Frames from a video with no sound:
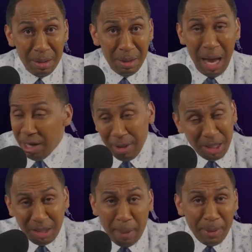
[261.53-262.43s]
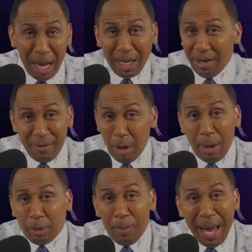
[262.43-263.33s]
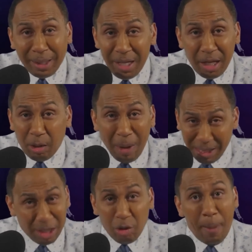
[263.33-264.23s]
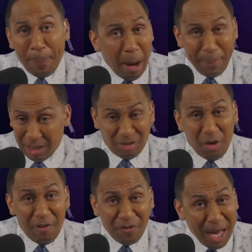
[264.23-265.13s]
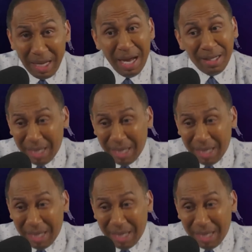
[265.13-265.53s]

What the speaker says: I know it's a double negative. I know I'm grammatically incorrect. It's on purpose. It's for effect.